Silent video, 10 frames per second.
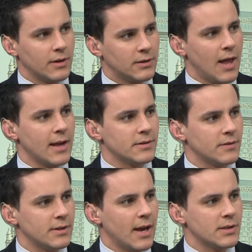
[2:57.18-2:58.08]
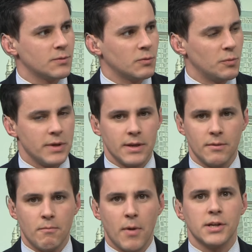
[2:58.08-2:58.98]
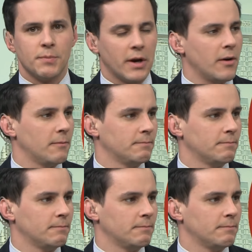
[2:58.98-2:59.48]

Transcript: class of cadets will be much bigger.